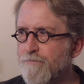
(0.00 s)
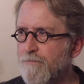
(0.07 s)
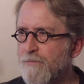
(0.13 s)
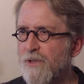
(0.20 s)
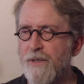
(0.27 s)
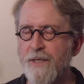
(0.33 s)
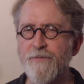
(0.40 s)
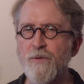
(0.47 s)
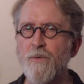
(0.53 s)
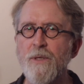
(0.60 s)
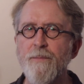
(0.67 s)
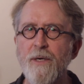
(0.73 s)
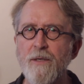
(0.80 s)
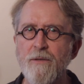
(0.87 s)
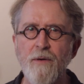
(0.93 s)
You don't have to worry
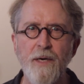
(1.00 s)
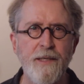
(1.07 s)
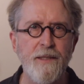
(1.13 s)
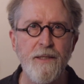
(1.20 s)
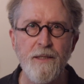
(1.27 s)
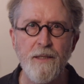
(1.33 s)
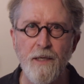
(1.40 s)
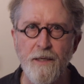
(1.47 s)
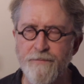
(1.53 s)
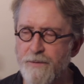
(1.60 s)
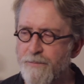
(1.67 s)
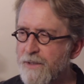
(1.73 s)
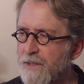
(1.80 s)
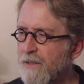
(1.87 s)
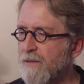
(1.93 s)
about grinding coffee
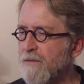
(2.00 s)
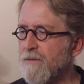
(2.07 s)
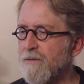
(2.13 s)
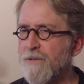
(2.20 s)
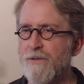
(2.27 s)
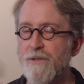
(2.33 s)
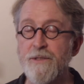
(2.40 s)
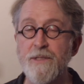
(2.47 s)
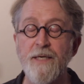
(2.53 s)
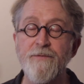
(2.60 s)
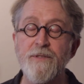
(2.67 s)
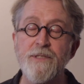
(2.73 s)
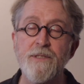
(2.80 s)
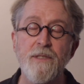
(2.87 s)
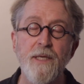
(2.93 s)
beans. You just have
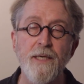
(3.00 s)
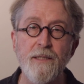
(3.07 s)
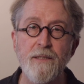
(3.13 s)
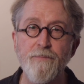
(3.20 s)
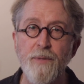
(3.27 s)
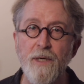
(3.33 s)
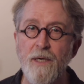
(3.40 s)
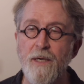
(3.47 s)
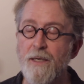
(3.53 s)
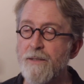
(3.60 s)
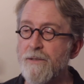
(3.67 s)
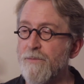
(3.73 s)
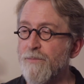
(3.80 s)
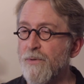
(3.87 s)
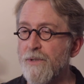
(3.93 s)
to select a
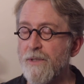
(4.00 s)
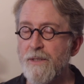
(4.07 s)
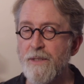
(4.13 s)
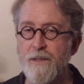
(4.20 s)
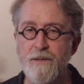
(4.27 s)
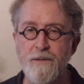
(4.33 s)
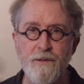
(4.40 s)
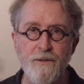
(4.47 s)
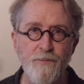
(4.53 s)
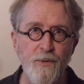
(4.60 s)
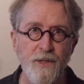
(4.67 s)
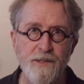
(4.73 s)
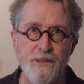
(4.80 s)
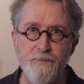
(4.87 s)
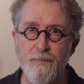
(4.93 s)
pod, you put it in, you
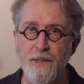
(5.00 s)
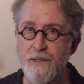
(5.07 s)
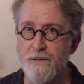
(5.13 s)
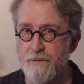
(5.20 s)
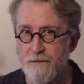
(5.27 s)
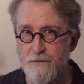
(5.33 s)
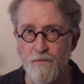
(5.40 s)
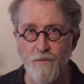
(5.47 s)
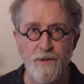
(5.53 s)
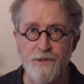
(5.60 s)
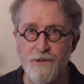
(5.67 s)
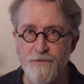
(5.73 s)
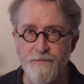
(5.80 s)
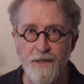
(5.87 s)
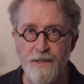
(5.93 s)
press a button
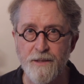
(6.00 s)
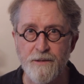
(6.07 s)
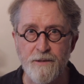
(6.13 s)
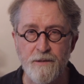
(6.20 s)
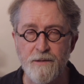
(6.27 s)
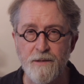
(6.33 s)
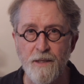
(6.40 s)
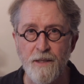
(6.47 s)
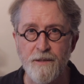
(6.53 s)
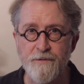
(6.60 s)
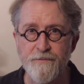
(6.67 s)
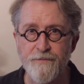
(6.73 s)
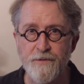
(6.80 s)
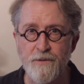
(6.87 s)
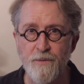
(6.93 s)
once you've got it turned on
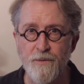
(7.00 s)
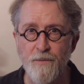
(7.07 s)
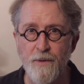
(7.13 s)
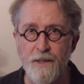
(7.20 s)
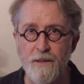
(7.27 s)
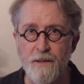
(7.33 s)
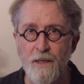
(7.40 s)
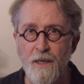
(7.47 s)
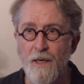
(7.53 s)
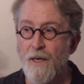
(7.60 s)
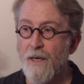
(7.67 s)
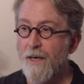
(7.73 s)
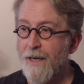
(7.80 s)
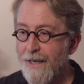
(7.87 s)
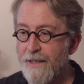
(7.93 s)
and filled with water,
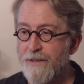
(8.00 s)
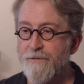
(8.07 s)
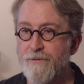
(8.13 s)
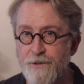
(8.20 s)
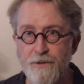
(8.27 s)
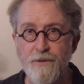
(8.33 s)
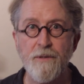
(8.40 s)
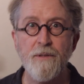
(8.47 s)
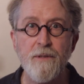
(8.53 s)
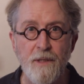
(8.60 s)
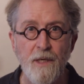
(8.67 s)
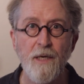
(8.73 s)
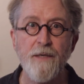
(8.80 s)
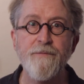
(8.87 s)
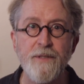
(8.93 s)
and your
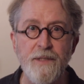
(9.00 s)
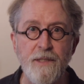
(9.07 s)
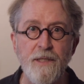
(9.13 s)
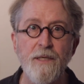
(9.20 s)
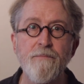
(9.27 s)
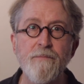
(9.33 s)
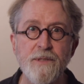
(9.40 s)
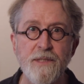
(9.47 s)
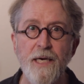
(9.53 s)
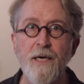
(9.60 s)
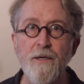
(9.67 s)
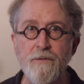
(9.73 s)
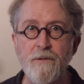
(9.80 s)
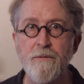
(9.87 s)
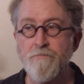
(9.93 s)
coffee comes
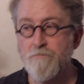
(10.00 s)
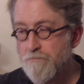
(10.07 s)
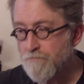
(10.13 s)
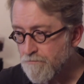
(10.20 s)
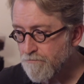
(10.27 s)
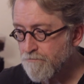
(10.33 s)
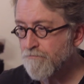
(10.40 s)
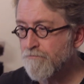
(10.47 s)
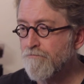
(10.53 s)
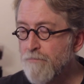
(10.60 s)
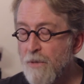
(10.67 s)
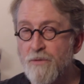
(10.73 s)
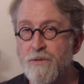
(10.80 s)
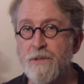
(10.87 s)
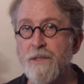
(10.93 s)
out
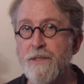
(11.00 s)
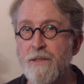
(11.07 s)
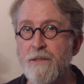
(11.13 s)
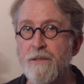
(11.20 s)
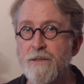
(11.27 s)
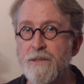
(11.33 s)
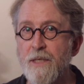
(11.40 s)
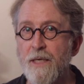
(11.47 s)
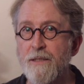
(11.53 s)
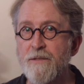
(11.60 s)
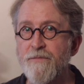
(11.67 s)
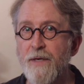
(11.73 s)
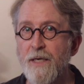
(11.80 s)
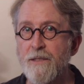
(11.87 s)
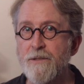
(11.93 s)
mostly to your
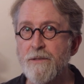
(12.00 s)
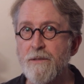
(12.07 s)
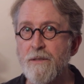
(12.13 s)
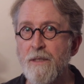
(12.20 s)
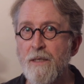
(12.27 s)
satisfaction.